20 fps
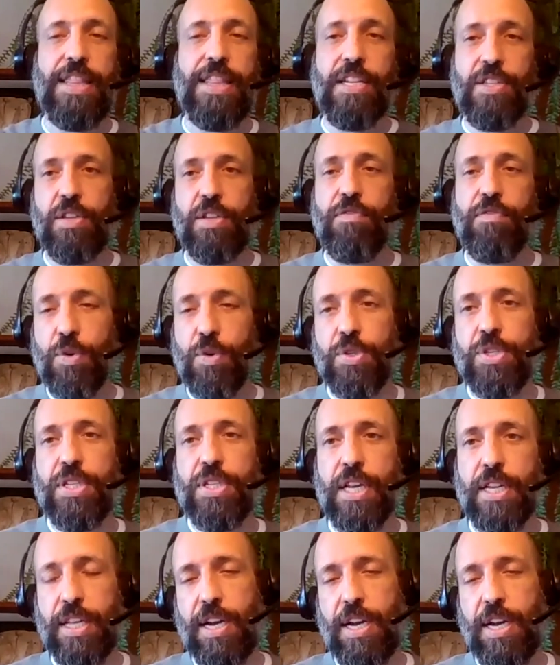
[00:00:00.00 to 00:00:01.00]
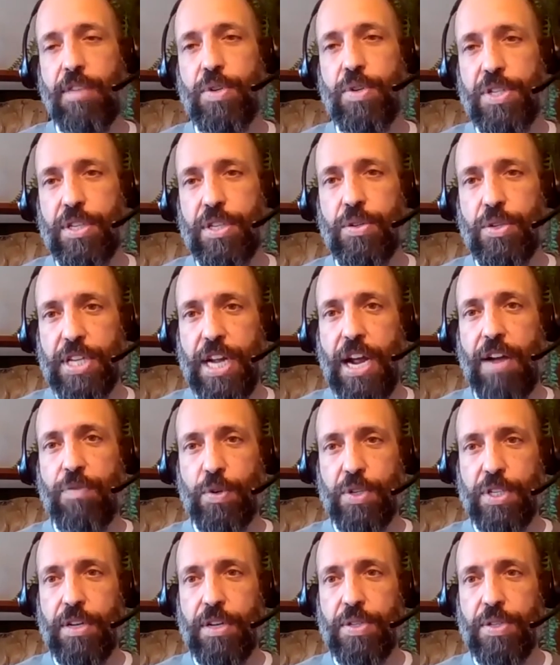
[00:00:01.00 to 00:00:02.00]
that's the first thing that every single
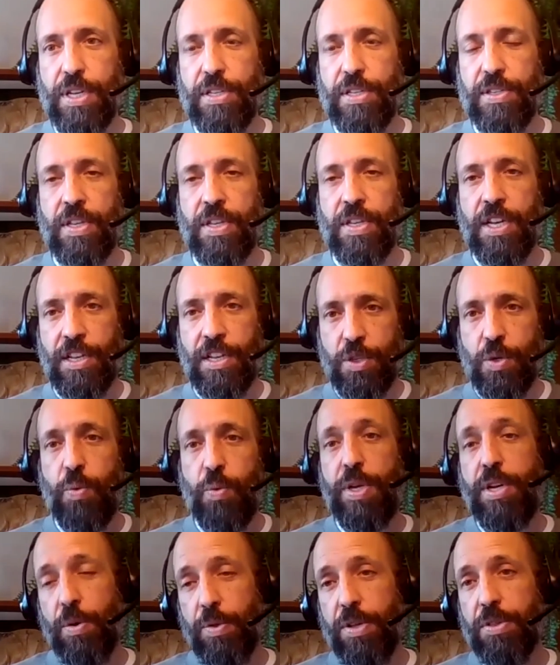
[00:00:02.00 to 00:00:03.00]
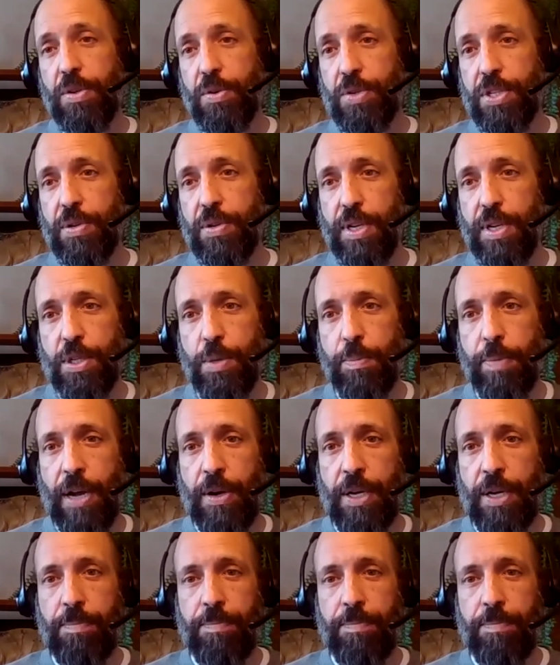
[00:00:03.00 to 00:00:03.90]
staffer tells us. So we know that they're serious about it.